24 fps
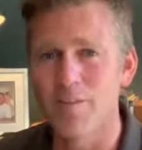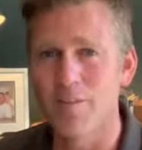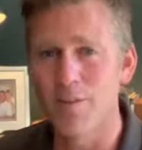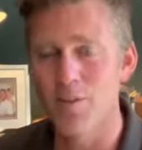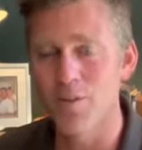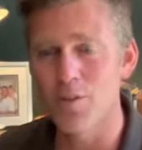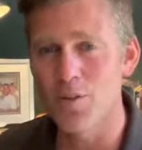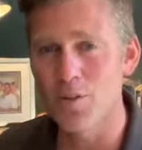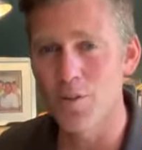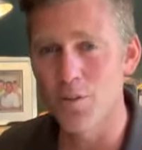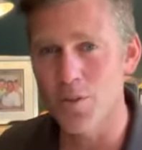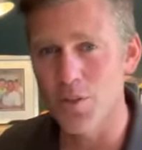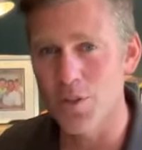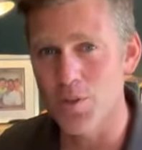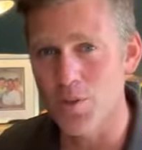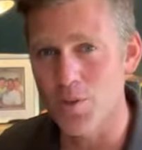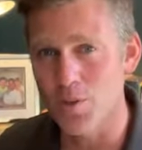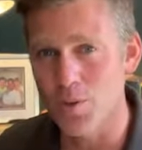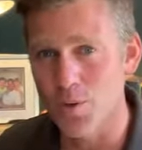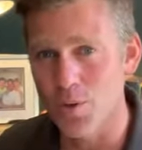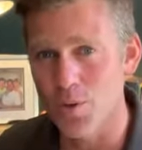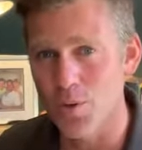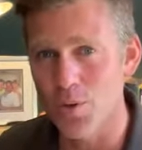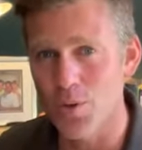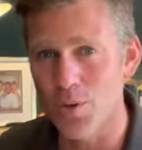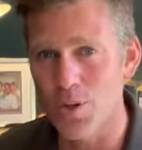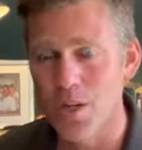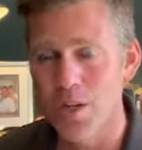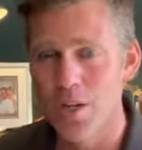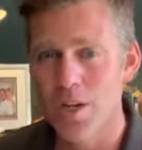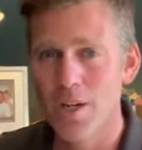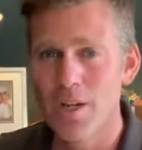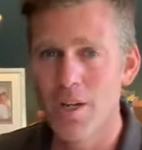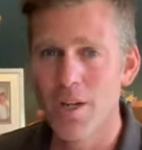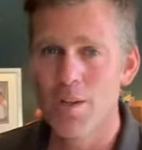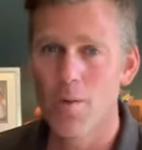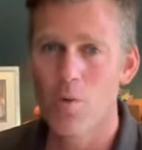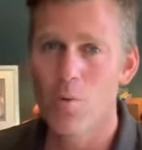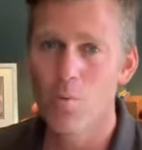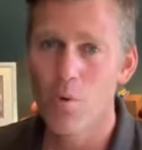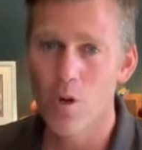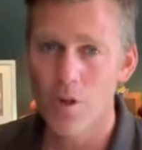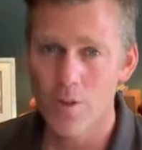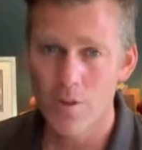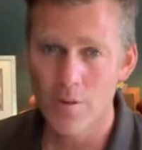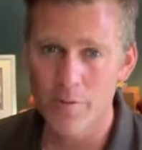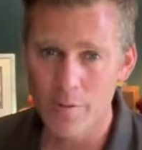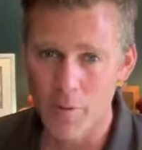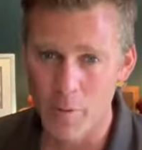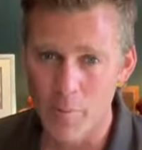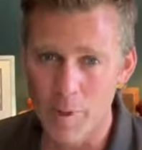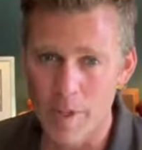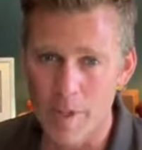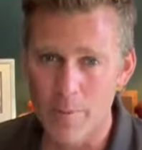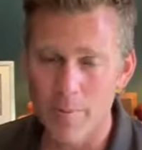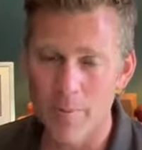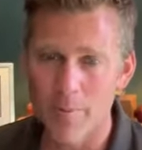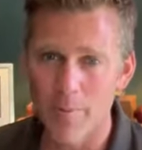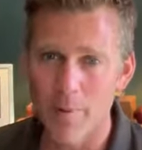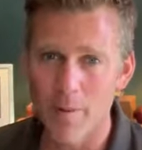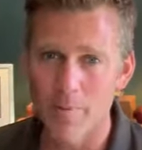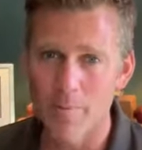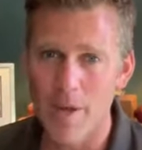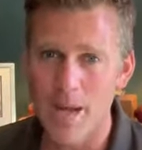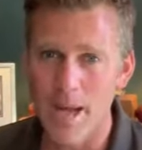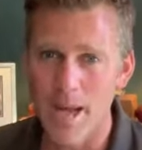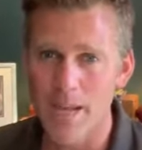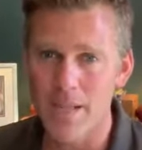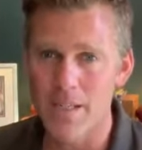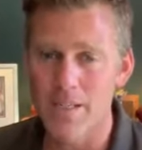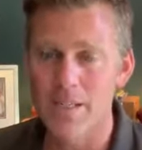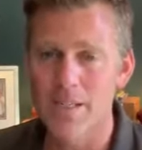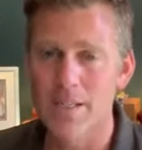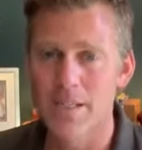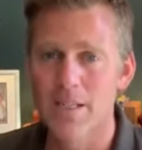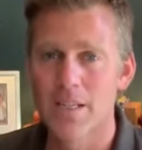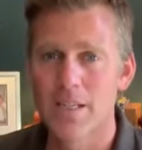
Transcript: views we saw, the wonderful people we met,